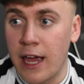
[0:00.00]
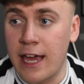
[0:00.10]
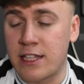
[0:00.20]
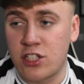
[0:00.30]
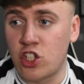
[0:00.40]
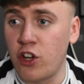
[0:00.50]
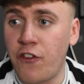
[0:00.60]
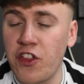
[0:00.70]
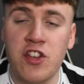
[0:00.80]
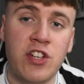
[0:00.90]
It's the
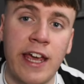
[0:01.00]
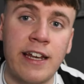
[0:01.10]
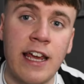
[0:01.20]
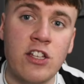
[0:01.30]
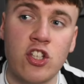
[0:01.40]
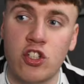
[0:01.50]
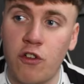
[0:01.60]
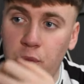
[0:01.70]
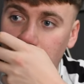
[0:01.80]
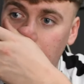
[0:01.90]
stuff on the sidelines, the
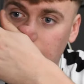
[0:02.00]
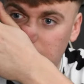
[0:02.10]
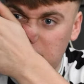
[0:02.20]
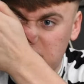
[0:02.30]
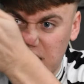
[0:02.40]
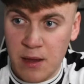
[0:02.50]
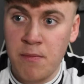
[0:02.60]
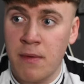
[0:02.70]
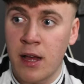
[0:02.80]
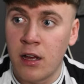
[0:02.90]
stuff where you see
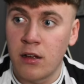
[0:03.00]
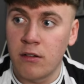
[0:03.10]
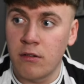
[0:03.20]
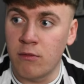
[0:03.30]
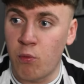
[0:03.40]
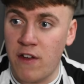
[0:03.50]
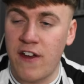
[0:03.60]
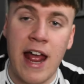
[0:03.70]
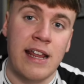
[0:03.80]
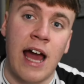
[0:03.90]
him
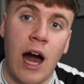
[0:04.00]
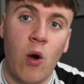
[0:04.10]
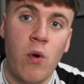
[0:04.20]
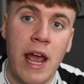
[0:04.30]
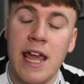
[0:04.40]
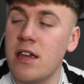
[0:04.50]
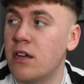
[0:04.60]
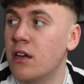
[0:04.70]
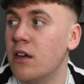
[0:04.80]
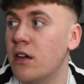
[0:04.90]
with Eddie Howe.
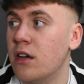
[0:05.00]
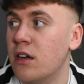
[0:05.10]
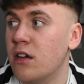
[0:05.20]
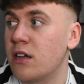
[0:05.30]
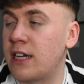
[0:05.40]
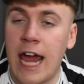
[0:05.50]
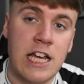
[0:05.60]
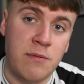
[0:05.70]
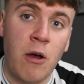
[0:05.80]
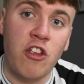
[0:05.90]
He
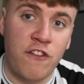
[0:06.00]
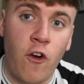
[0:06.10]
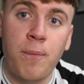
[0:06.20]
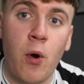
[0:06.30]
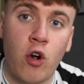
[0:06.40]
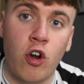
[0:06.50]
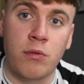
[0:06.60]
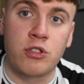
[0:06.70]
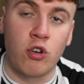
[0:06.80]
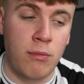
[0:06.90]
cares about this football
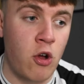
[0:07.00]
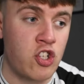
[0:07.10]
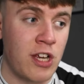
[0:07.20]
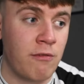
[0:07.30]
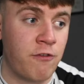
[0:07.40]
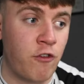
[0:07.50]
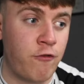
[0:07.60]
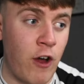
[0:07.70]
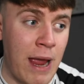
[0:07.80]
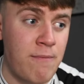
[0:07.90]
club so much, and
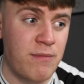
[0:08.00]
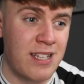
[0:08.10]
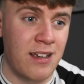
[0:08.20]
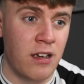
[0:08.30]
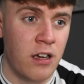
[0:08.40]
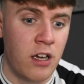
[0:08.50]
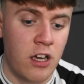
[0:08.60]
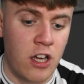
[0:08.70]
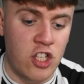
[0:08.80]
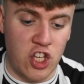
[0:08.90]
for him to
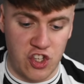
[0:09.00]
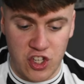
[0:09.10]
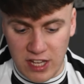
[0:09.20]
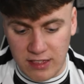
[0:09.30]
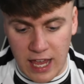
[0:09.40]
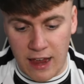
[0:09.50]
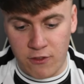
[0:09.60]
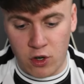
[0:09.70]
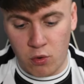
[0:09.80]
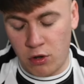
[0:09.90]
sit there
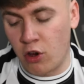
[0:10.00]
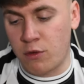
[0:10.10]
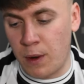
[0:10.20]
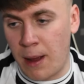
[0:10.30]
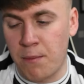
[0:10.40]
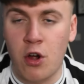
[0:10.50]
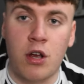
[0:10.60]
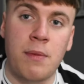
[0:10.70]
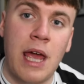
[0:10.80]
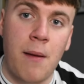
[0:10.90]
and go, look, well, I'm not
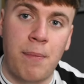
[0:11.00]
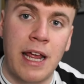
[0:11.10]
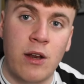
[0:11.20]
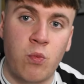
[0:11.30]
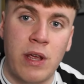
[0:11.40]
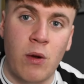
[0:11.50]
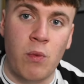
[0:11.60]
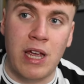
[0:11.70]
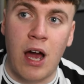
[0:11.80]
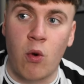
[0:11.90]
going to be getting played week in,
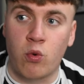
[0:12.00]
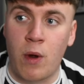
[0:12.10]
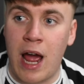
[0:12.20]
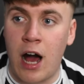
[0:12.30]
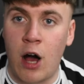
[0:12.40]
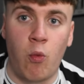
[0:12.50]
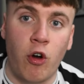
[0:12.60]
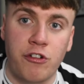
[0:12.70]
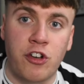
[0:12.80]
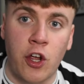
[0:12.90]
week out where I
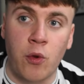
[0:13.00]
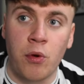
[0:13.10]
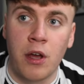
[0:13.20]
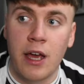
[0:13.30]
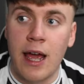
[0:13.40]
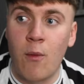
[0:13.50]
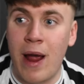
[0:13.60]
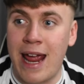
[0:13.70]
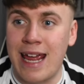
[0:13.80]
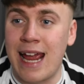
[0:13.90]
want to, and
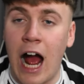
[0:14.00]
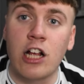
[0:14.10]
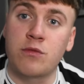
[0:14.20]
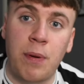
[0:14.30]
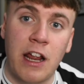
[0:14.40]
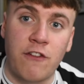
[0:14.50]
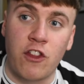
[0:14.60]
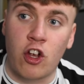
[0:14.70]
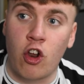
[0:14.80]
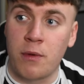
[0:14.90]
where he has played for
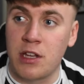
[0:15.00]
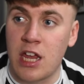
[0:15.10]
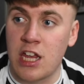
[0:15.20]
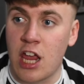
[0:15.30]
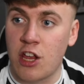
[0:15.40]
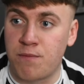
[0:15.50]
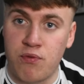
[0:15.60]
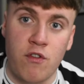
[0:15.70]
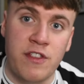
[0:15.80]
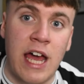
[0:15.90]
the club, he's
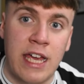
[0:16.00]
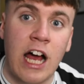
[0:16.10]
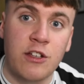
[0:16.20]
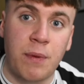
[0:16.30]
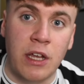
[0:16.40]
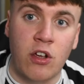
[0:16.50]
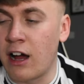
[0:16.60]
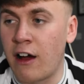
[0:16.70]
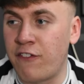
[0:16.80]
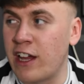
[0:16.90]
proven that he has been good.
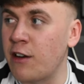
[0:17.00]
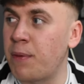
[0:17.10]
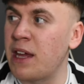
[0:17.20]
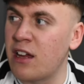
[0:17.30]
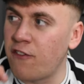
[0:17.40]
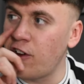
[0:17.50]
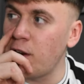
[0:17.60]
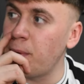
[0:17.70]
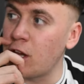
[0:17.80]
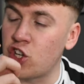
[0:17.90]
I think it'd
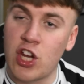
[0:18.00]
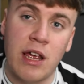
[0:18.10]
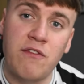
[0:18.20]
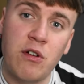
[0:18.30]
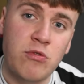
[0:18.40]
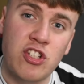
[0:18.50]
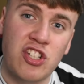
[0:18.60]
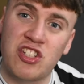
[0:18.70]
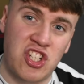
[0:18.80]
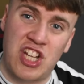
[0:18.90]
be a shame for him just
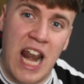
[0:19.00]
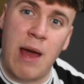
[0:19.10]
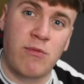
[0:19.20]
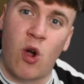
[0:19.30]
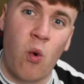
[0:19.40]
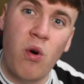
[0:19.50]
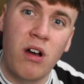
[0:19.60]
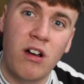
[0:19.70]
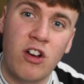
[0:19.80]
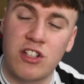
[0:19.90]
to let him
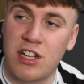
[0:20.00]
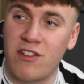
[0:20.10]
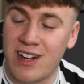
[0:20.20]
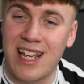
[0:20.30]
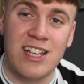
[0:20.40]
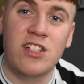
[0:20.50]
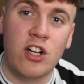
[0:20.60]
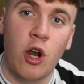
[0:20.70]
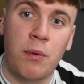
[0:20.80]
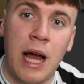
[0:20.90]
go, considering he is the
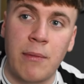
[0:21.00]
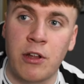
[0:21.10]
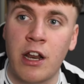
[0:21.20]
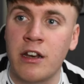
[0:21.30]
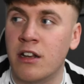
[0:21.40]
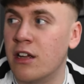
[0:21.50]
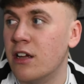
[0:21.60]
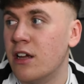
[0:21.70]
club captain,